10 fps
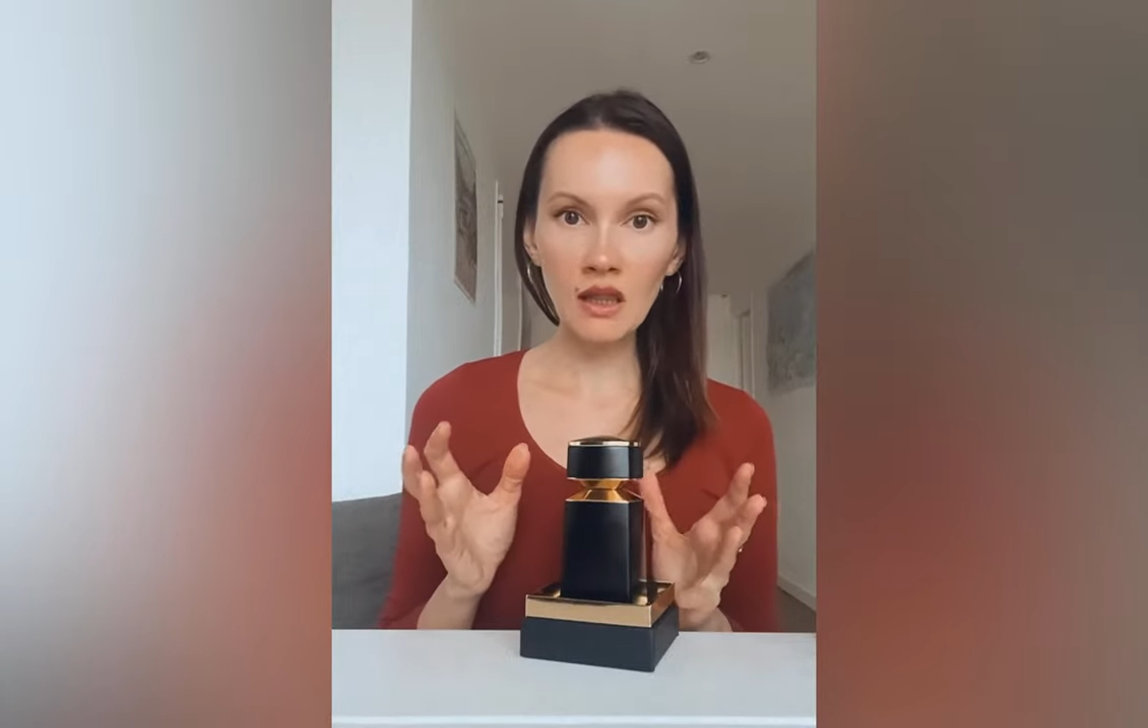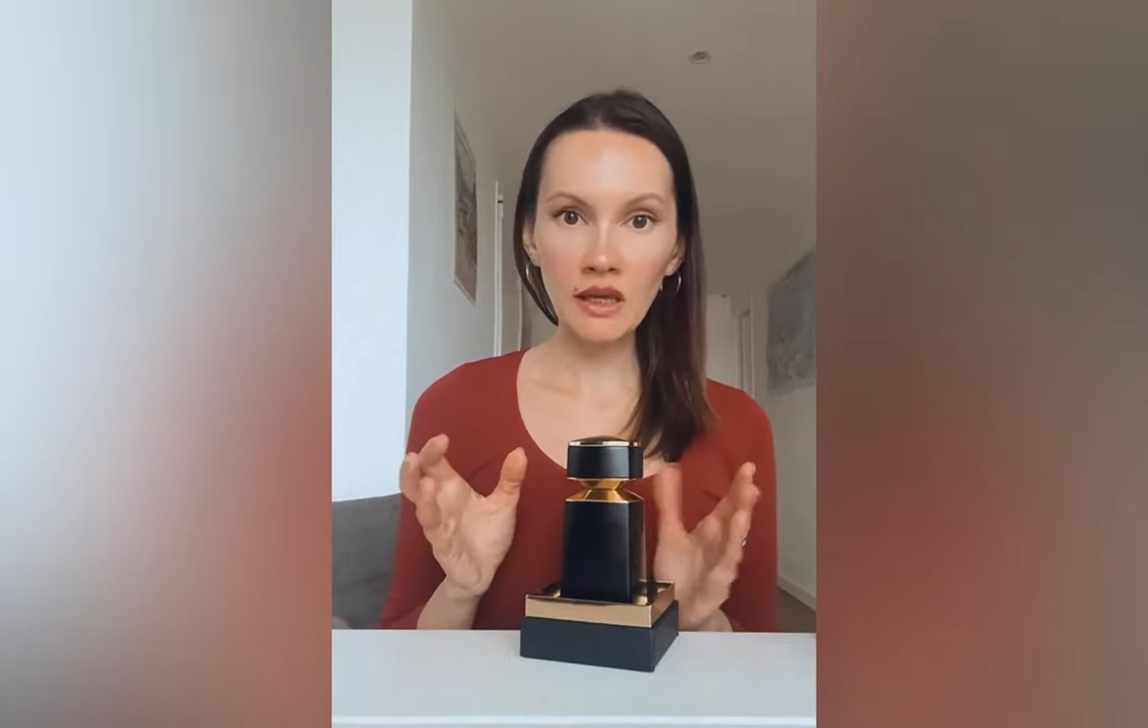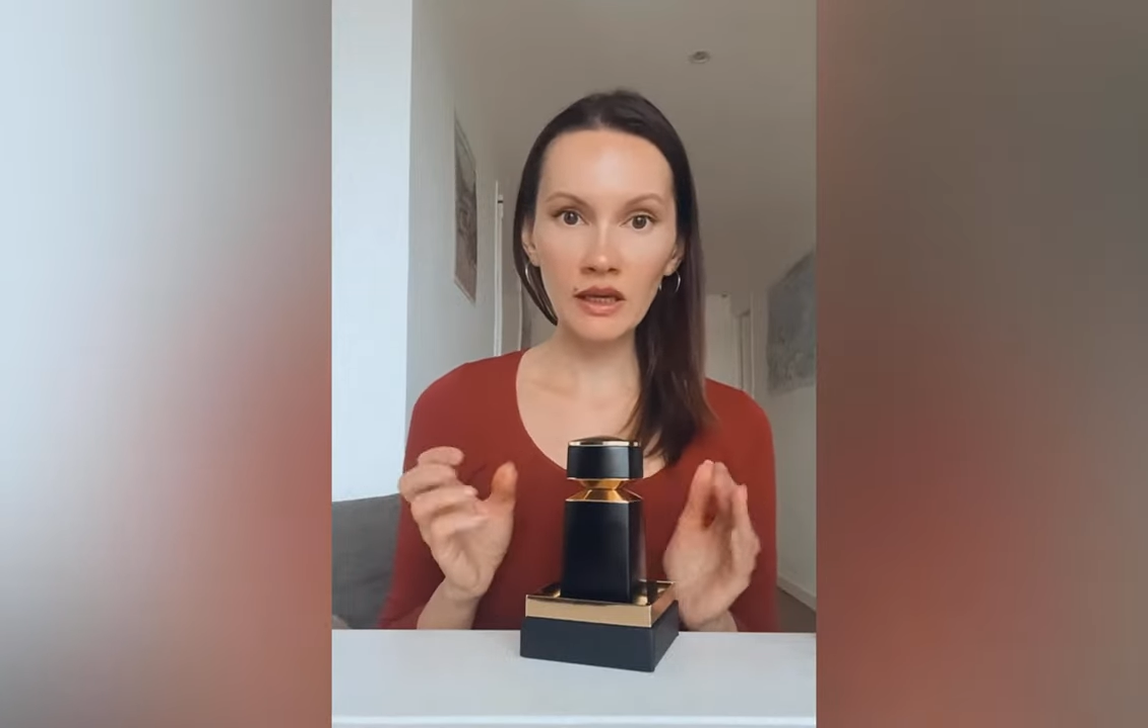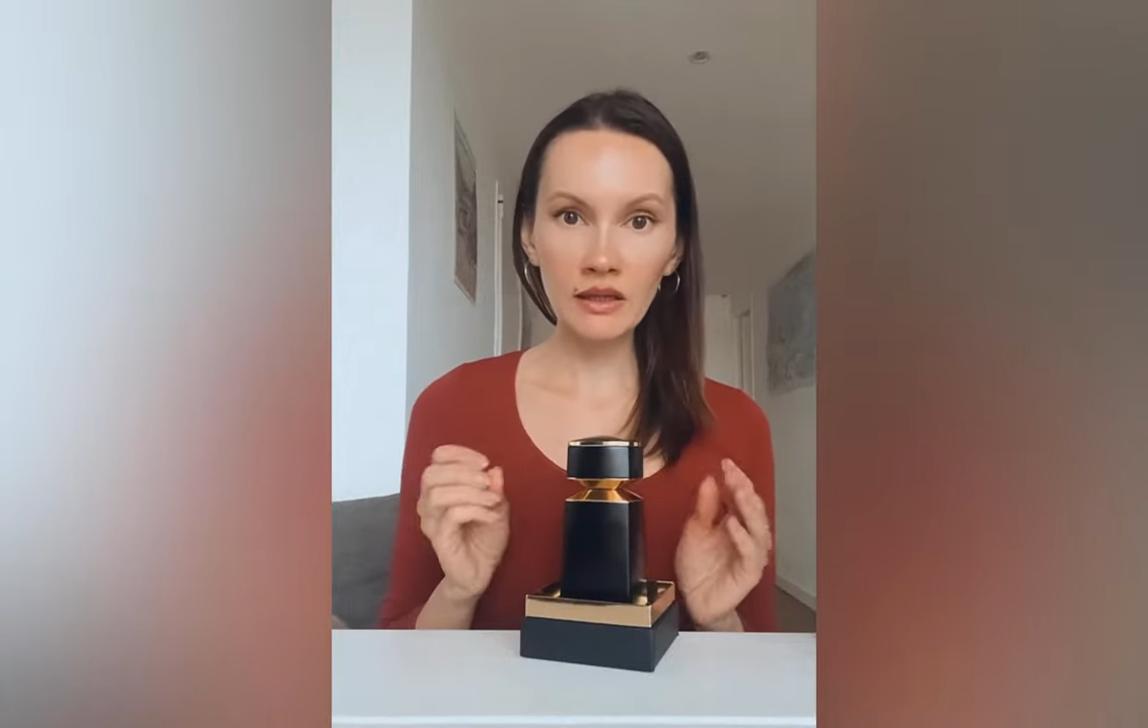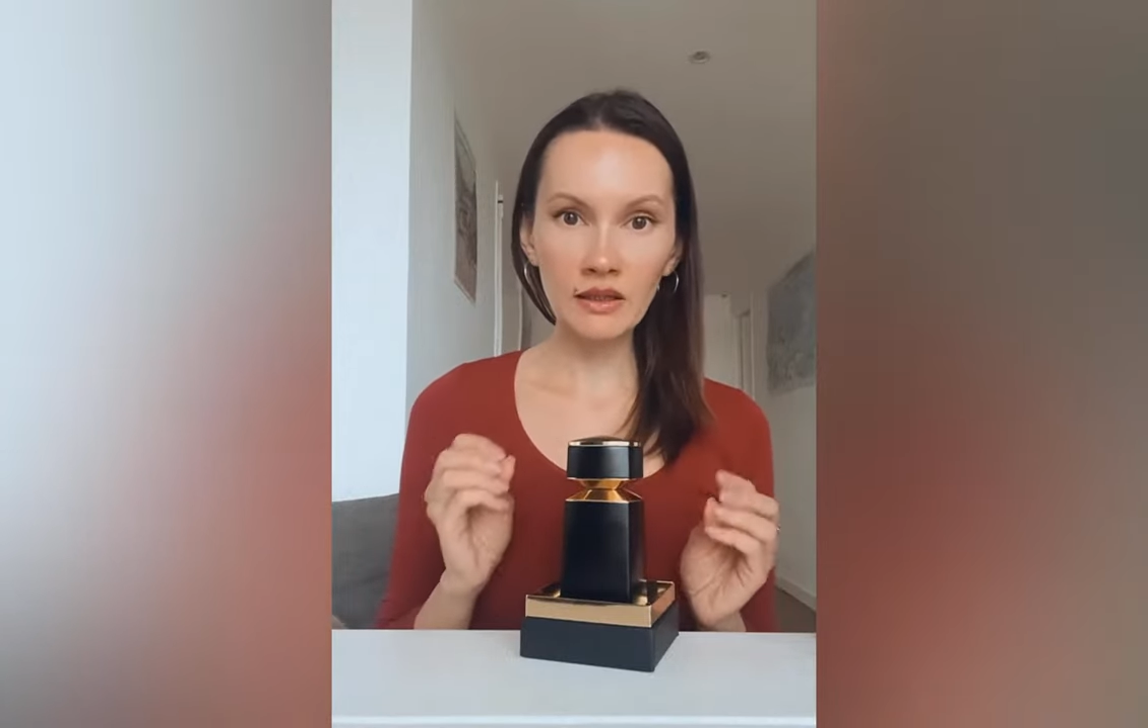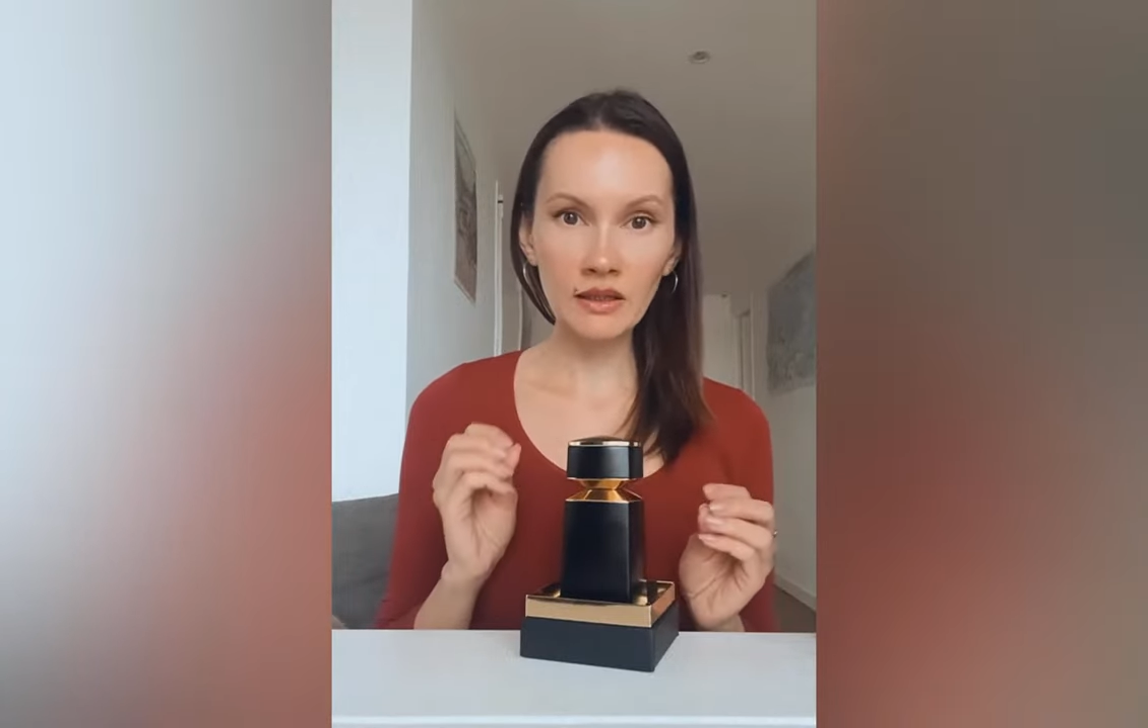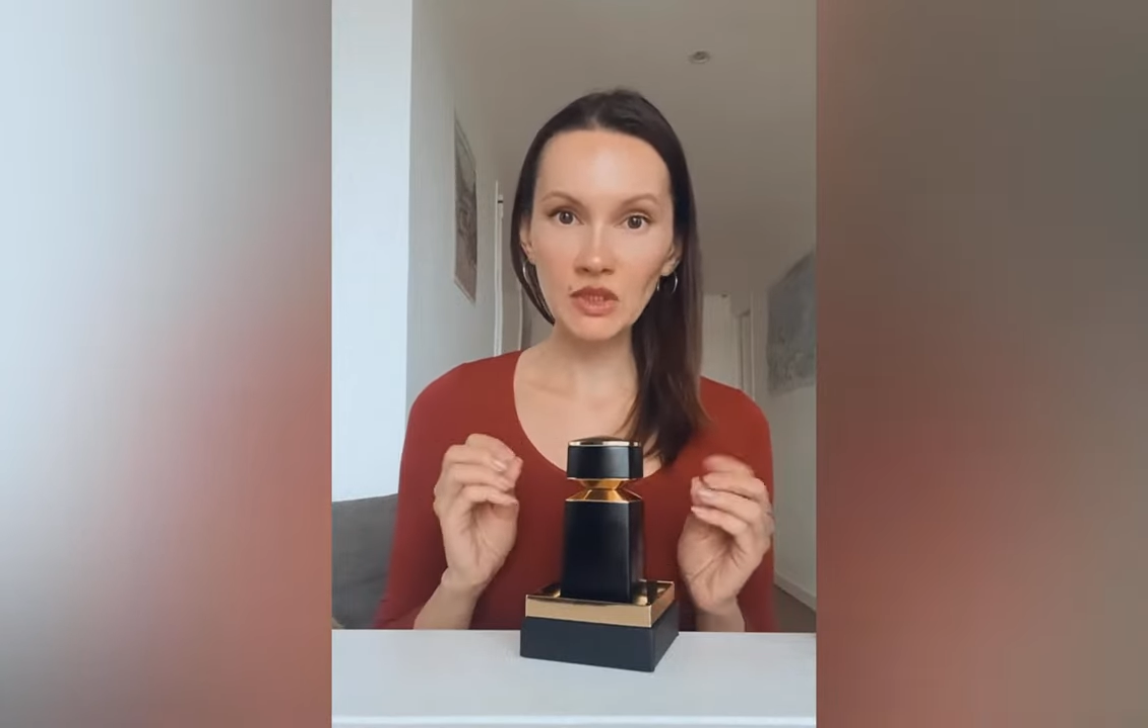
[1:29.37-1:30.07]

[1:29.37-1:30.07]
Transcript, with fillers: like uh,